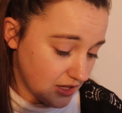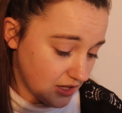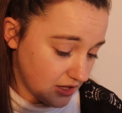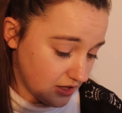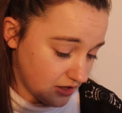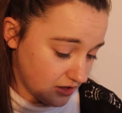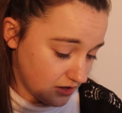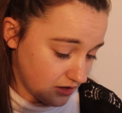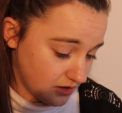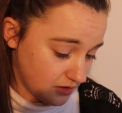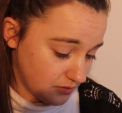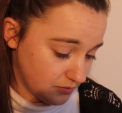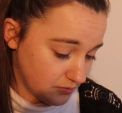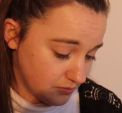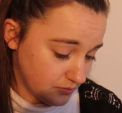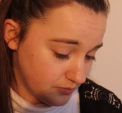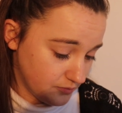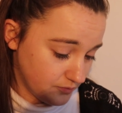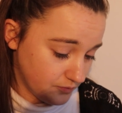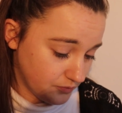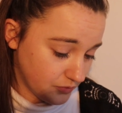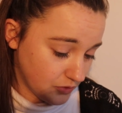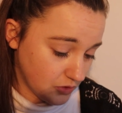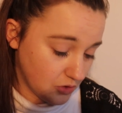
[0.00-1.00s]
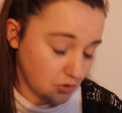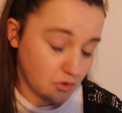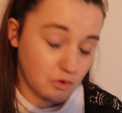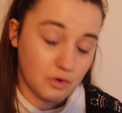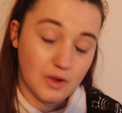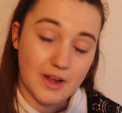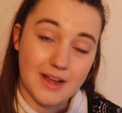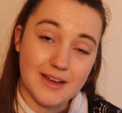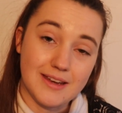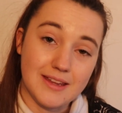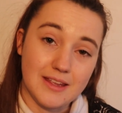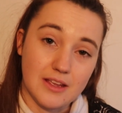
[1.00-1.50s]
or
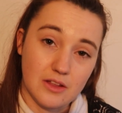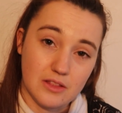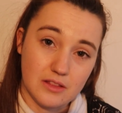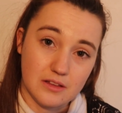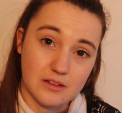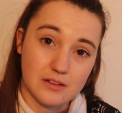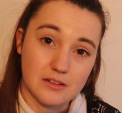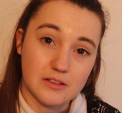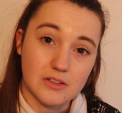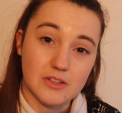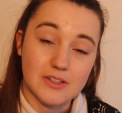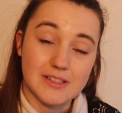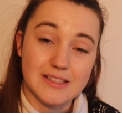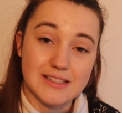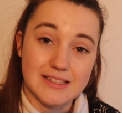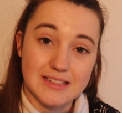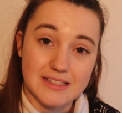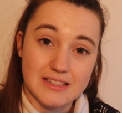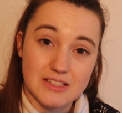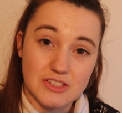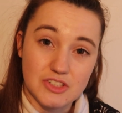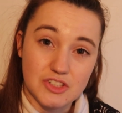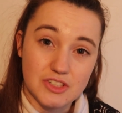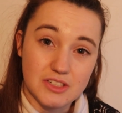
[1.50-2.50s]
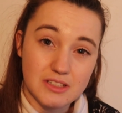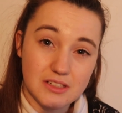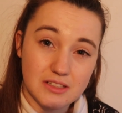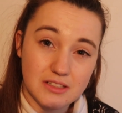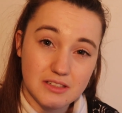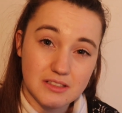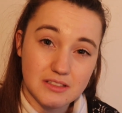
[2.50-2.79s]
any other condition?